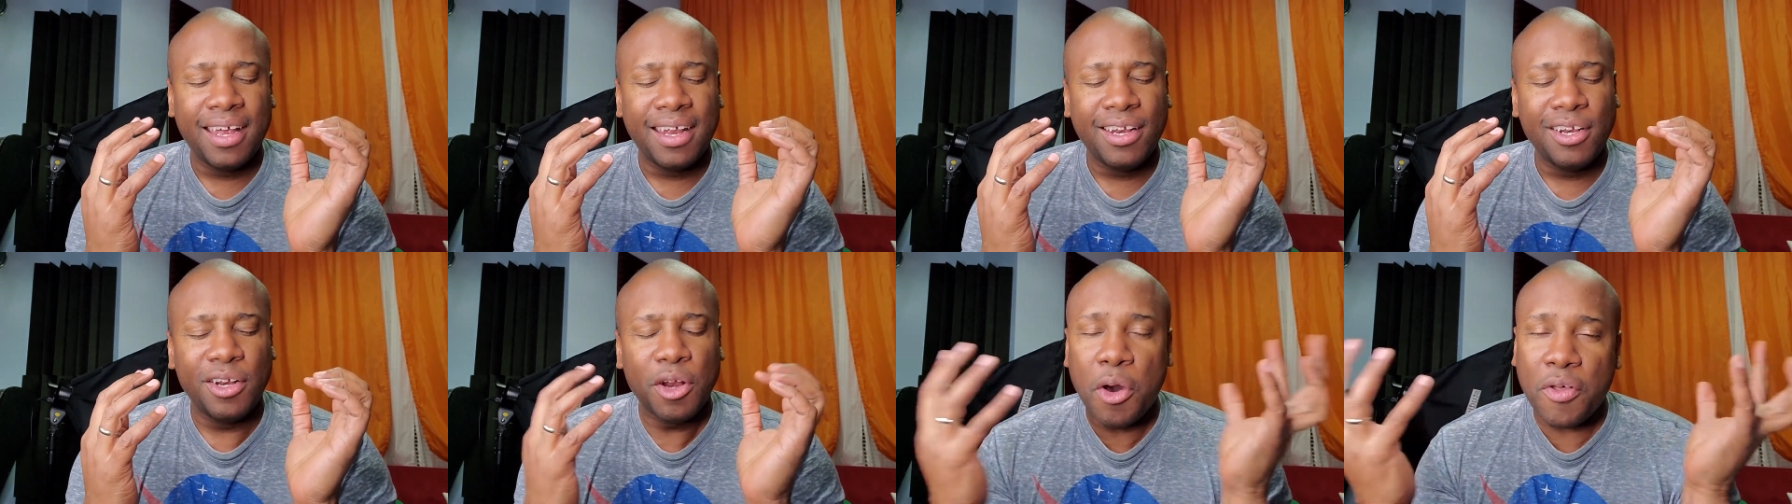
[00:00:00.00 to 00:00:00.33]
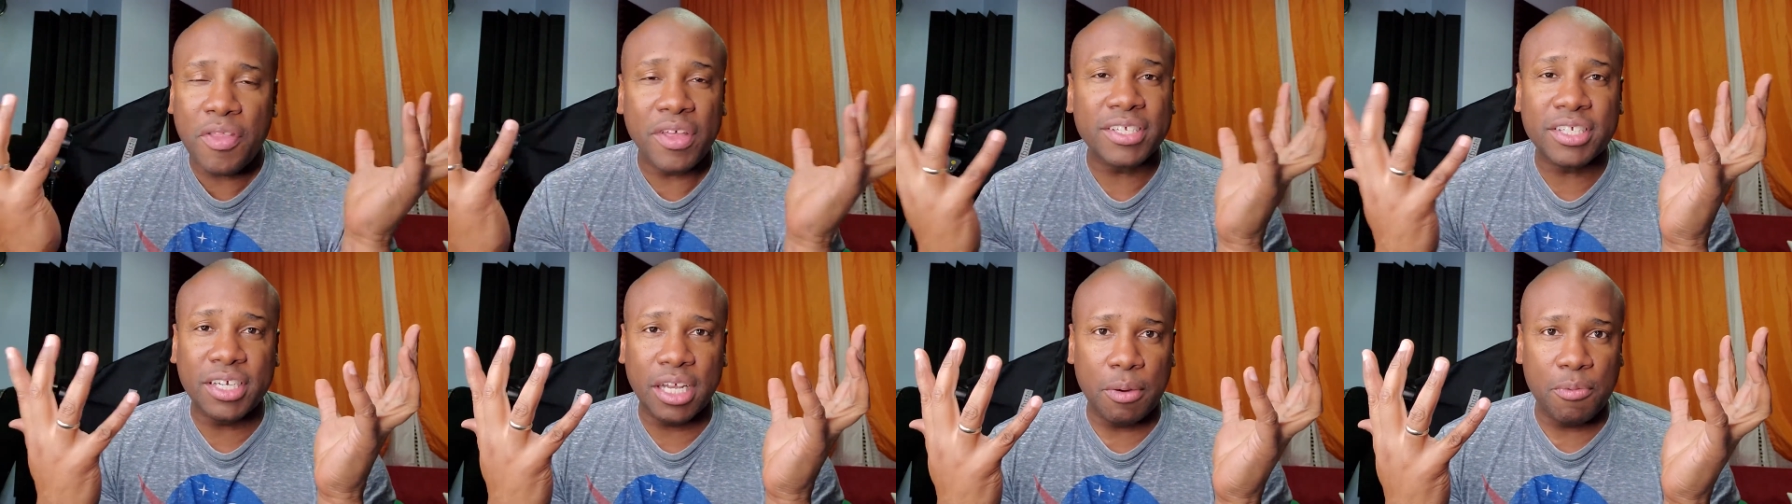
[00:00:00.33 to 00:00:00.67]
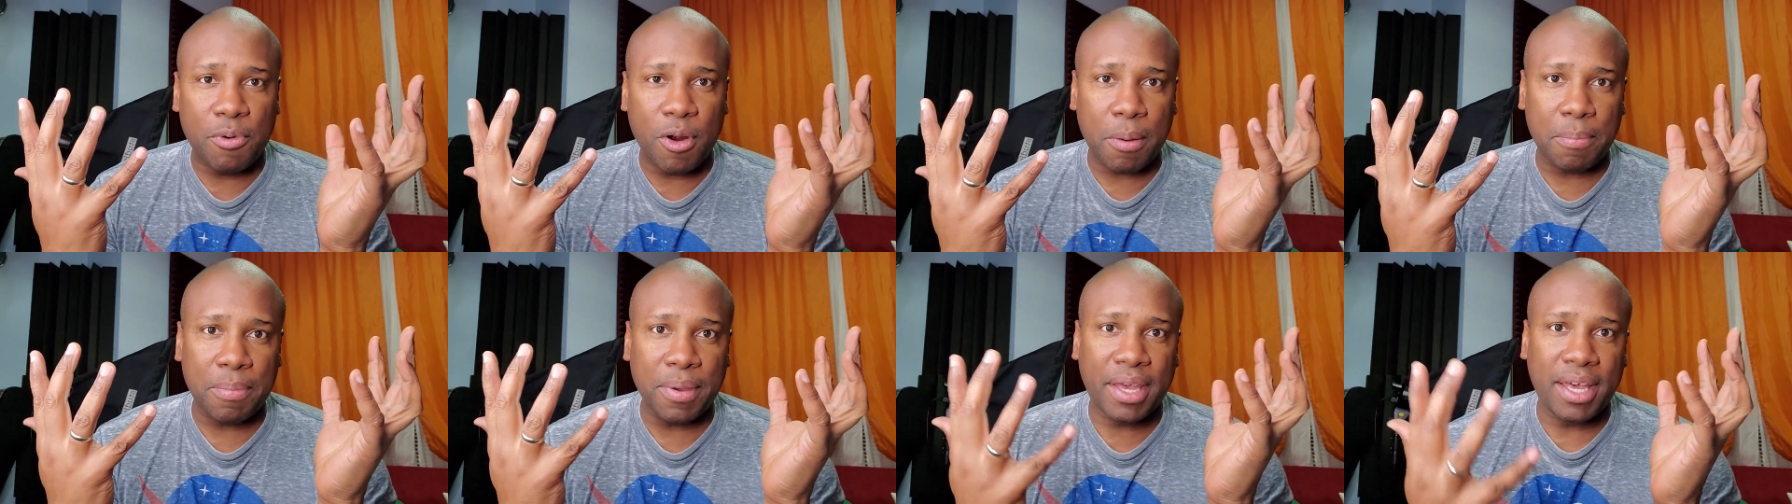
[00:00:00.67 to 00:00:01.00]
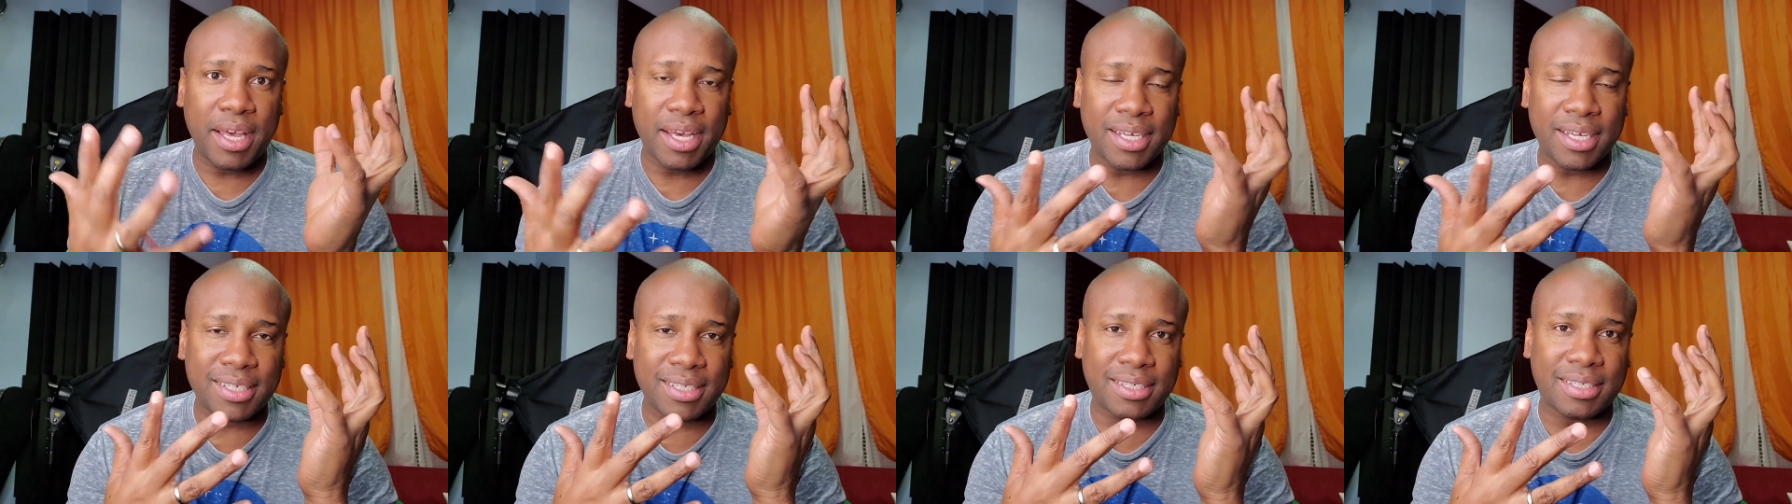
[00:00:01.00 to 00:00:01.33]
know that's going to work
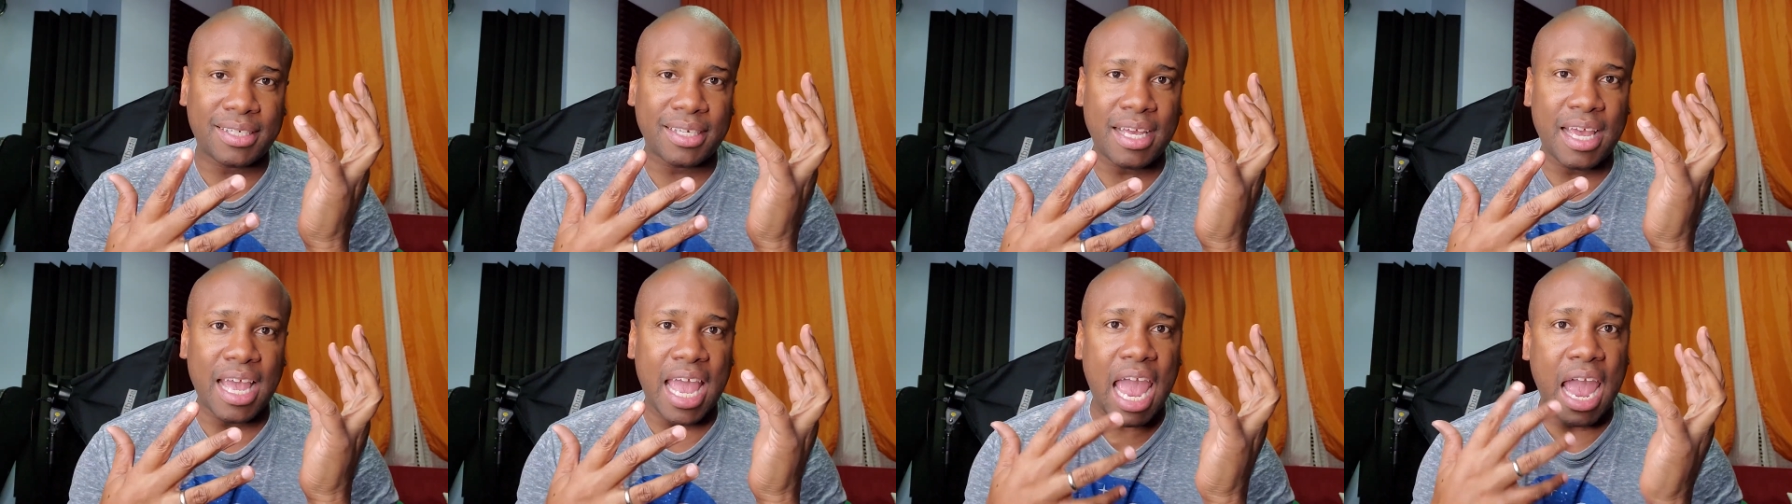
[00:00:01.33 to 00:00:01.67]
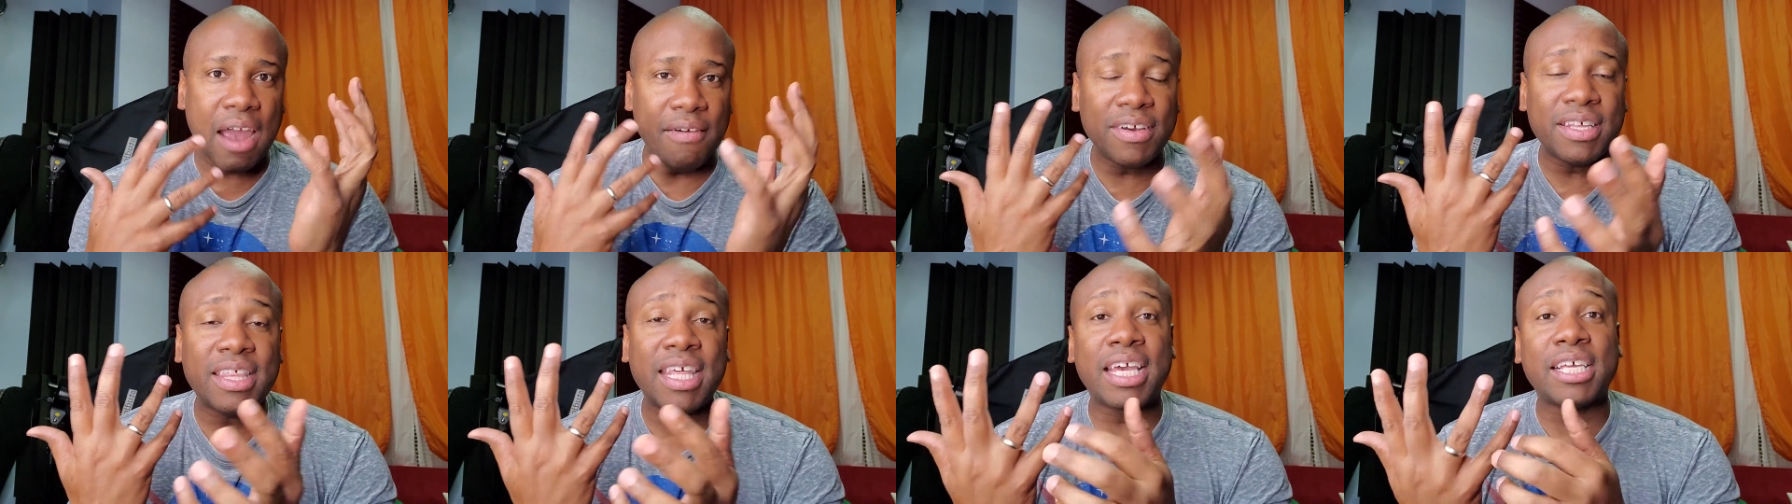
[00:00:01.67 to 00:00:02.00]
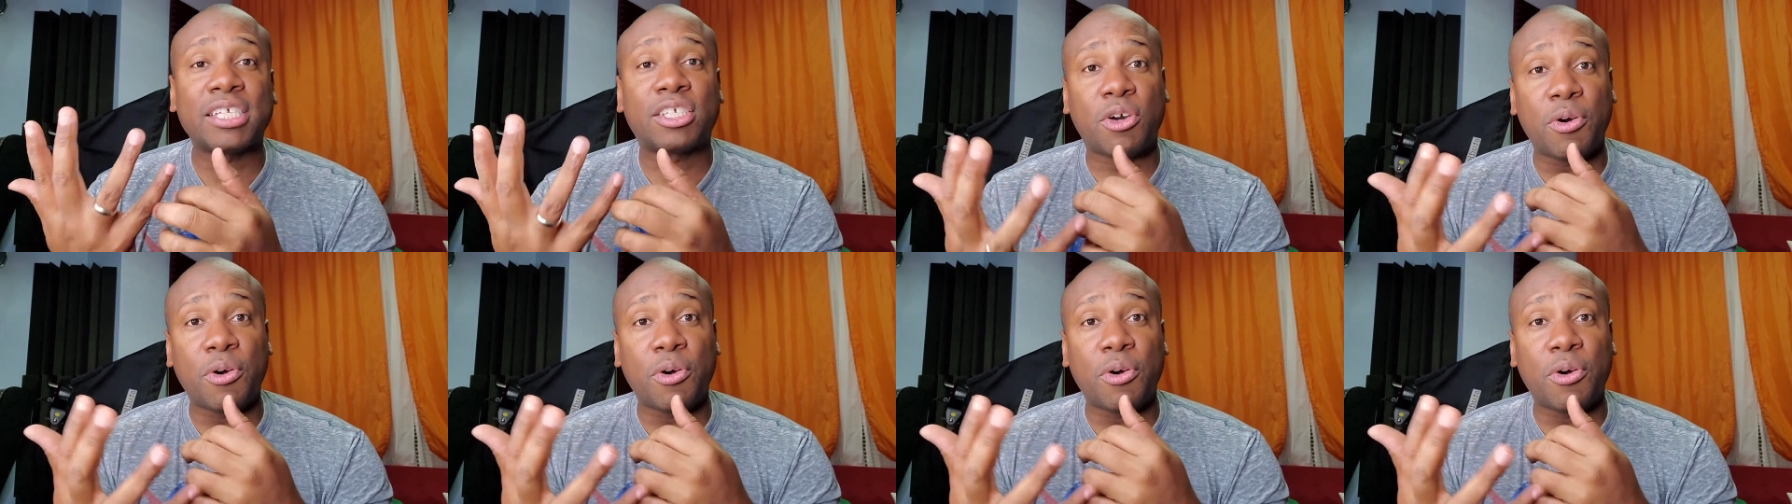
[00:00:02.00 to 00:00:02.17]
because everything is